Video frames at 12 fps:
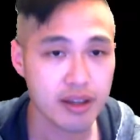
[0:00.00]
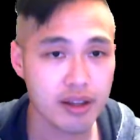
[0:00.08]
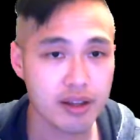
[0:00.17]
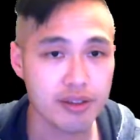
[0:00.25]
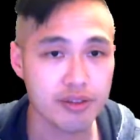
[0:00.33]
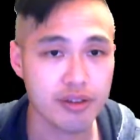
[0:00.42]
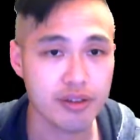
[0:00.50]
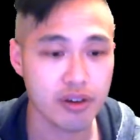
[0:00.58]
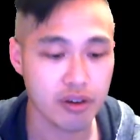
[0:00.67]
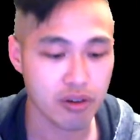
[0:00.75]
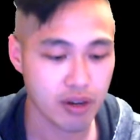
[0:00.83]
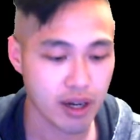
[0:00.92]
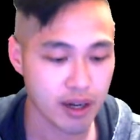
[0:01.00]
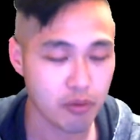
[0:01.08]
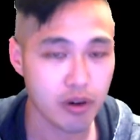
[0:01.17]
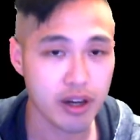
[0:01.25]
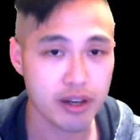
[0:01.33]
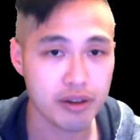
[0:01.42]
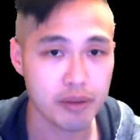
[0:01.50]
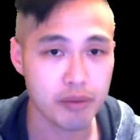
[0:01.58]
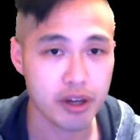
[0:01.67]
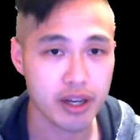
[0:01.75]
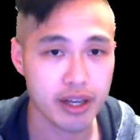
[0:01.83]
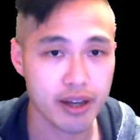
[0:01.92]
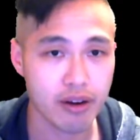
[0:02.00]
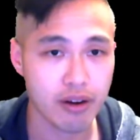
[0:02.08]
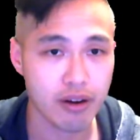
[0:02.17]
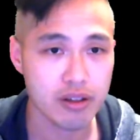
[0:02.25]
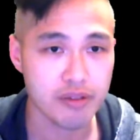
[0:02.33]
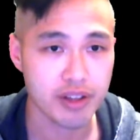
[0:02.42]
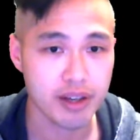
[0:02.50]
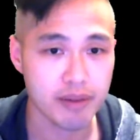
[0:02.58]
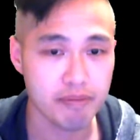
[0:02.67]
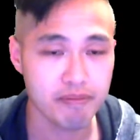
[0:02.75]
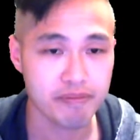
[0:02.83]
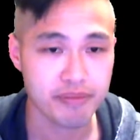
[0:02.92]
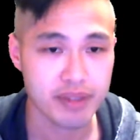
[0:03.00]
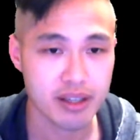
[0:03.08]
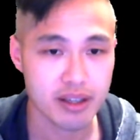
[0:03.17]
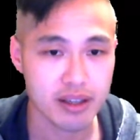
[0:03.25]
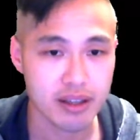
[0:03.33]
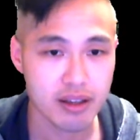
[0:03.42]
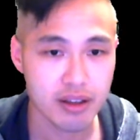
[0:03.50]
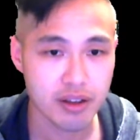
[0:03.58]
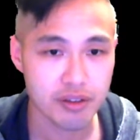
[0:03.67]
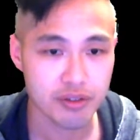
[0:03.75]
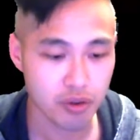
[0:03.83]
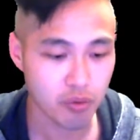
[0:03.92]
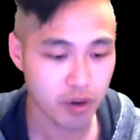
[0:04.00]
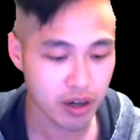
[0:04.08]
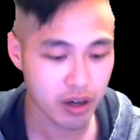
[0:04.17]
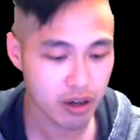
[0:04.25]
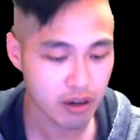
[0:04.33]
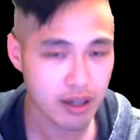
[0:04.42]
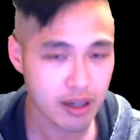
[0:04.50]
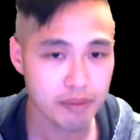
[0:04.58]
So I'm gonna get all of them. So what are